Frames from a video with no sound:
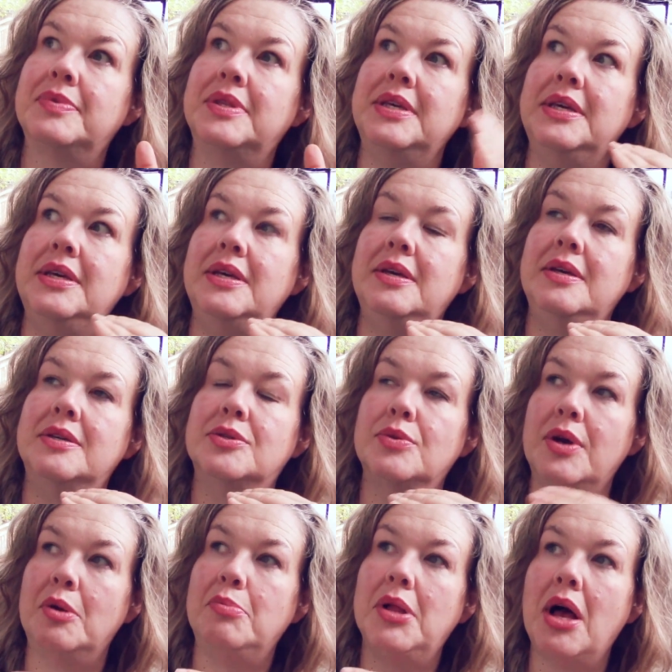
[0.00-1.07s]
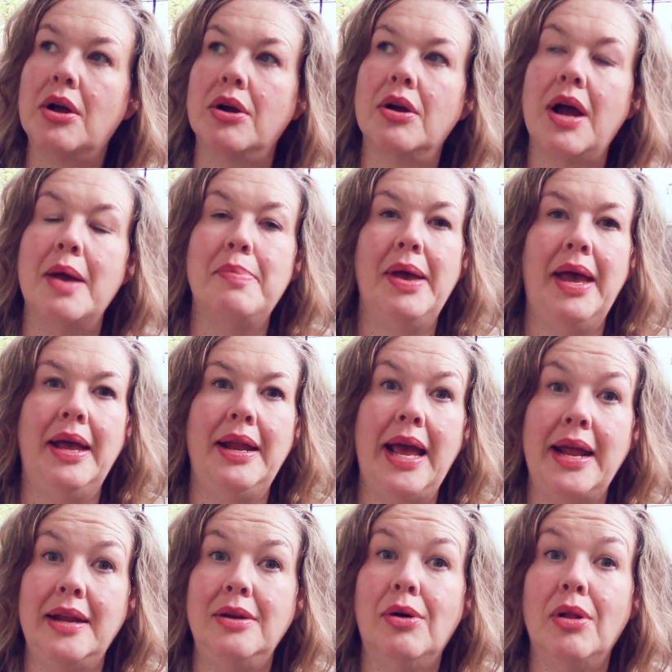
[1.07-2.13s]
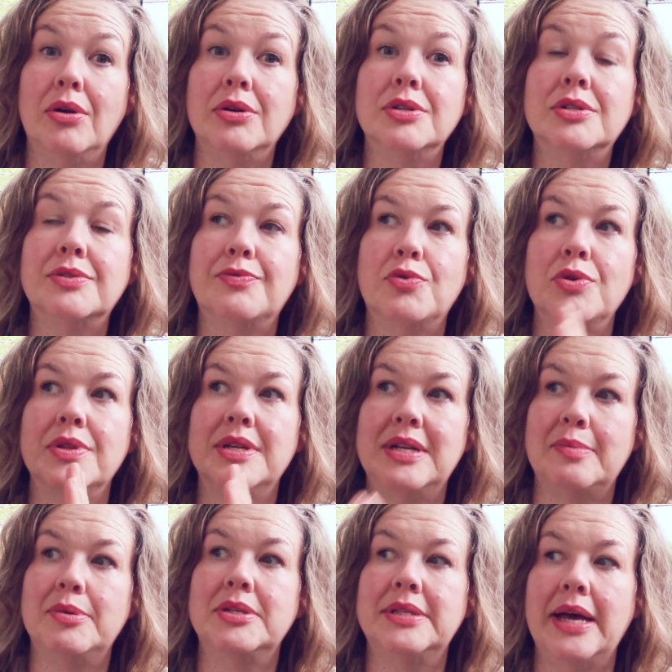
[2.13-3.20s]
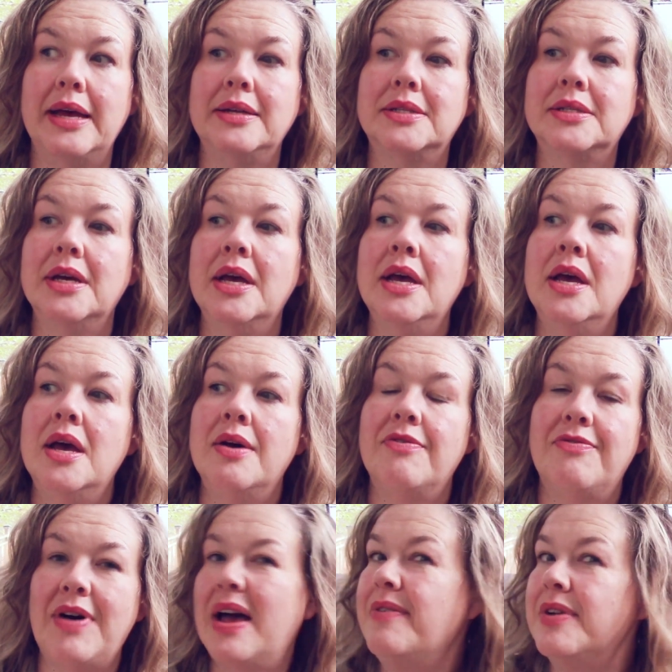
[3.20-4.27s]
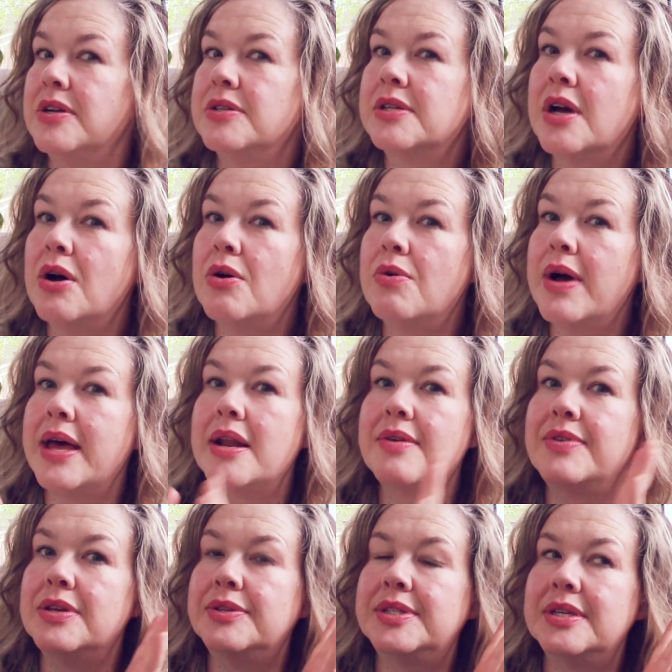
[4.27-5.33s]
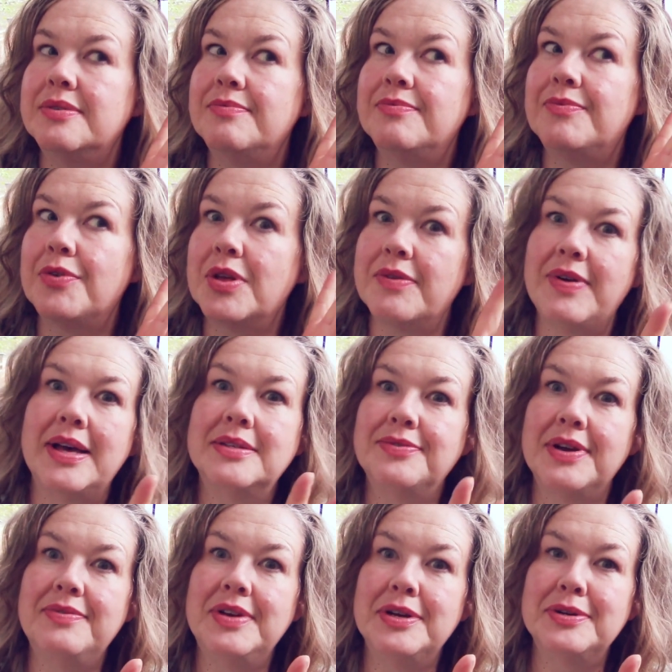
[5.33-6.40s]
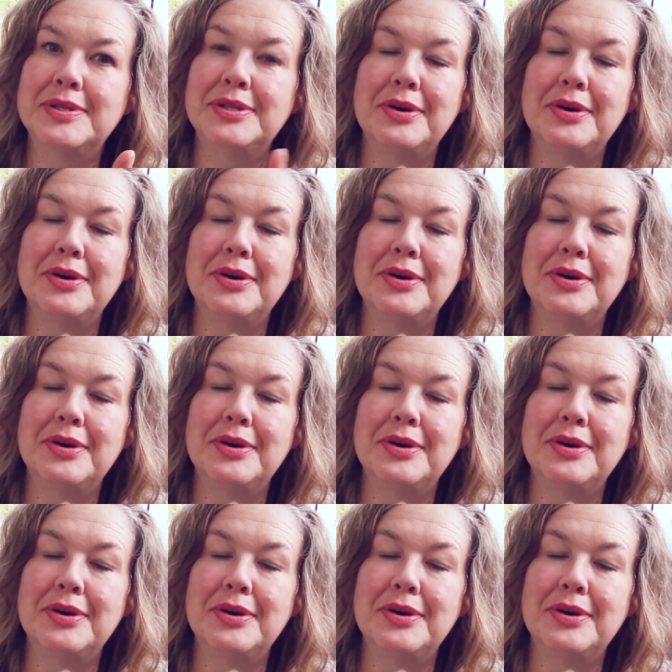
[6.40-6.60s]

The soil blocker, I paid $80 for the double set 5 years ago, and I've used them for the past 5 years.